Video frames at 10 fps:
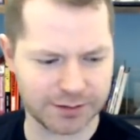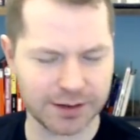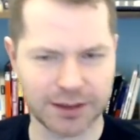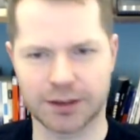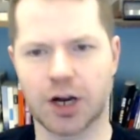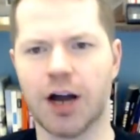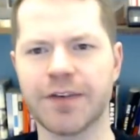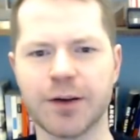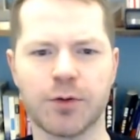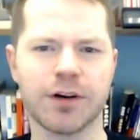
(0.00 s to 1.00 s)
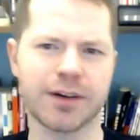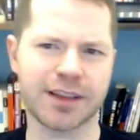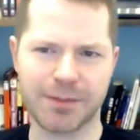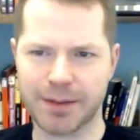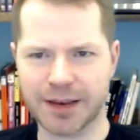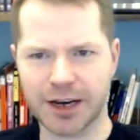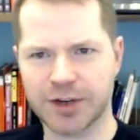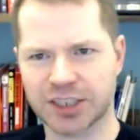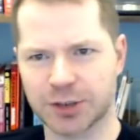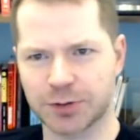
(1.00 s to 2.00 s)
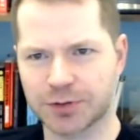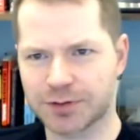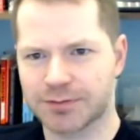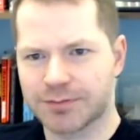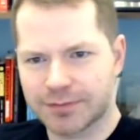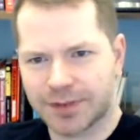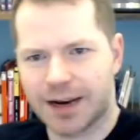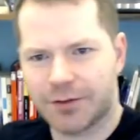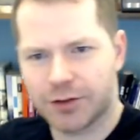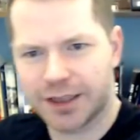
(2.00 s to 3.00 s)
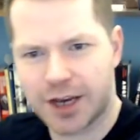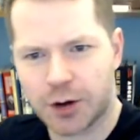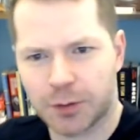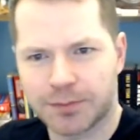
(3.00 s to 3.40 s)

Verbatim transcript: a little coffee, or there may be no issues. You never really know.